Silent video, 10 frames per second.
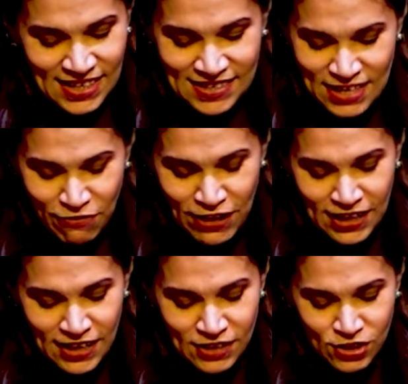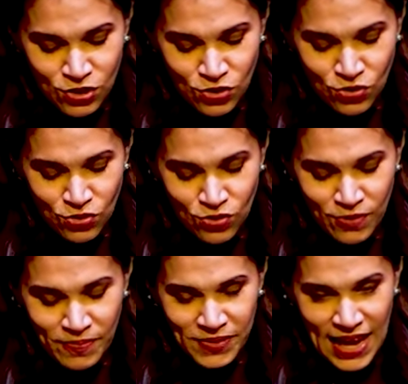It's difficult
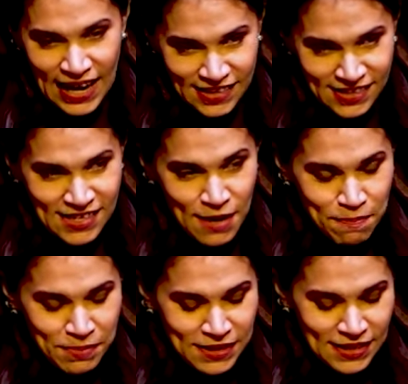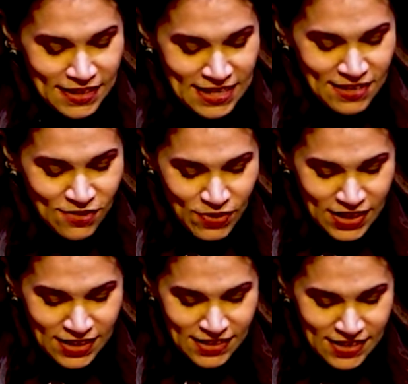to accept these
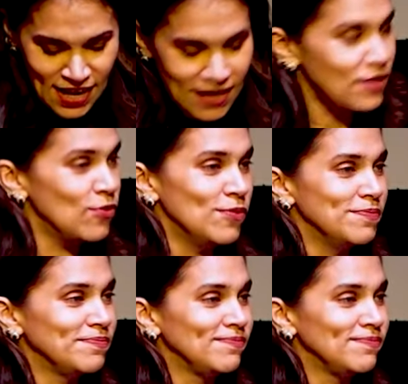words, I know.